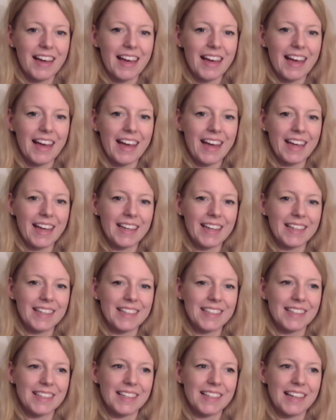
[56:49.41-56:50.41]
And
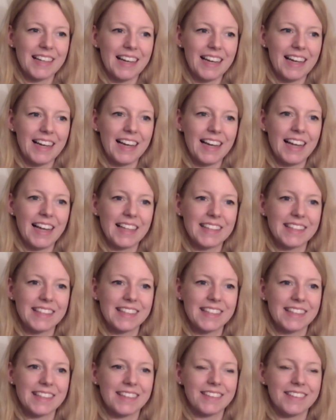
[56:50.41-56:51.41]

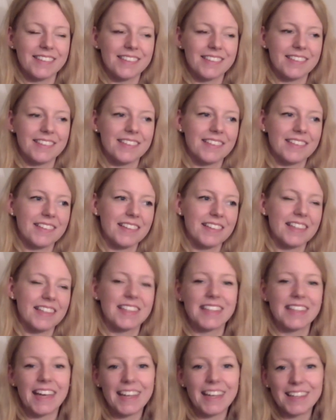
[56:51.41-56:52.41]
let's
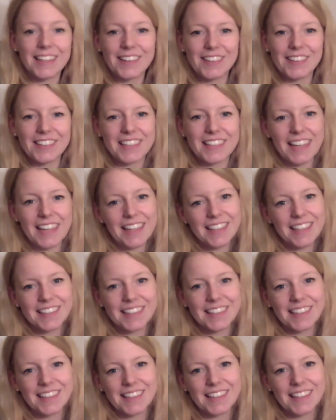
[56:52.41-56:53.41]
stay in contact.
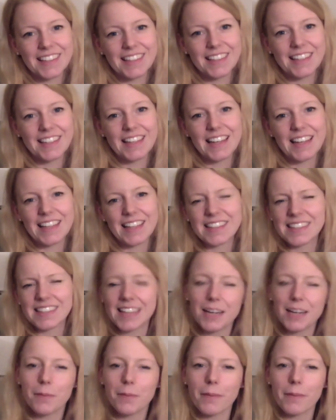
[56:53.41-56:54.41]
Let's
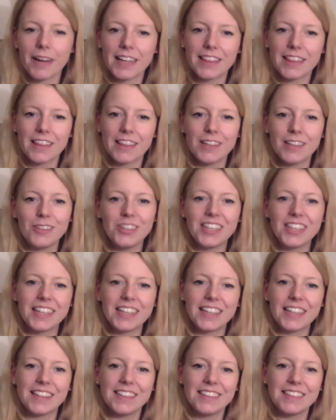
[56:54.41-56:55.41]
celebrate the new
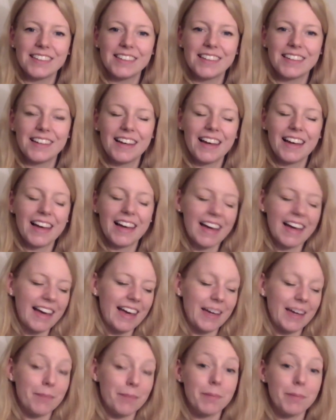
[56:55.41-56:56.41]
year
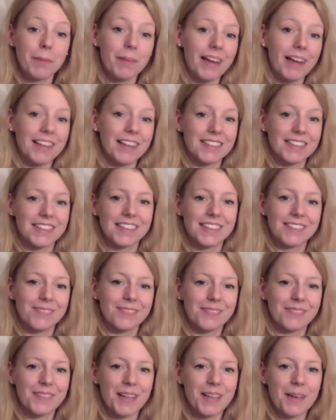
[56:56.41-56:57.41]
and be blessed.
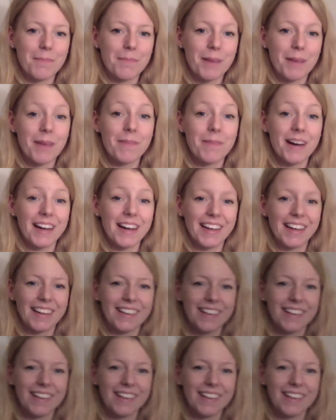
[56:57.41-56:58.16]
Bye bye.